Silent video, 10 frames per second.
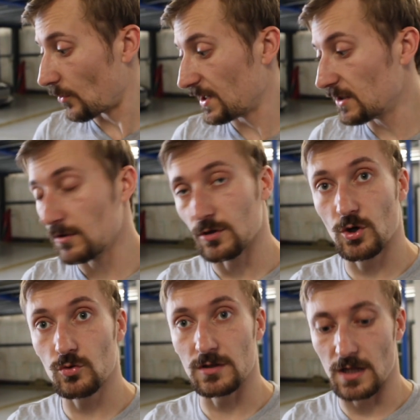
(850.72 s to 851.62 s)
oil and
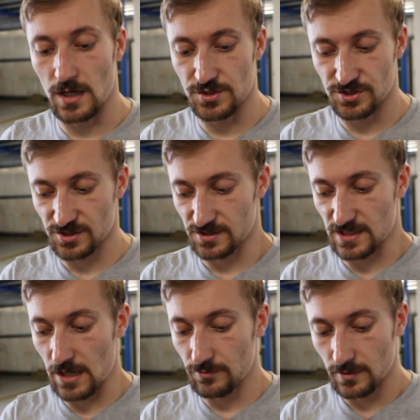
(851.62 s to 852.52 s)
coolant lines.
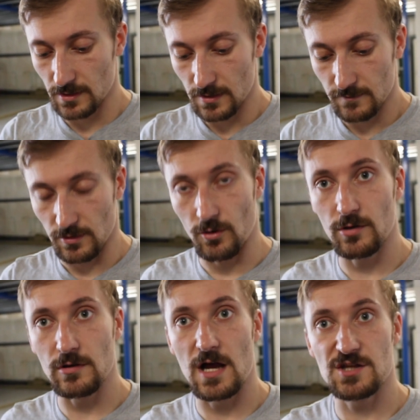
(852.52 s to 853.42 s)
So the
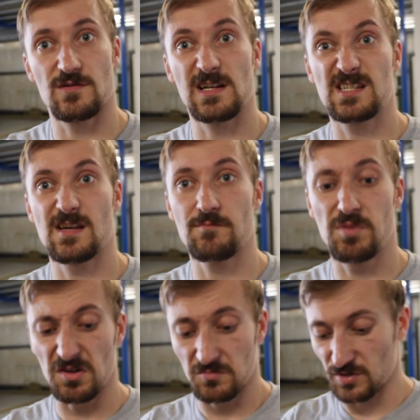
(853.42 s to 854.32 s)
oil line's really
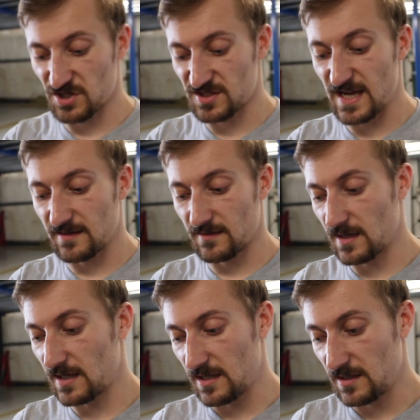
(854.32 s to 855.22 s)
simple. We just take
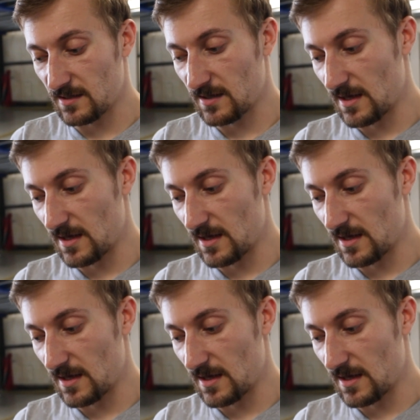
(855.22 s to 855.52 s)
the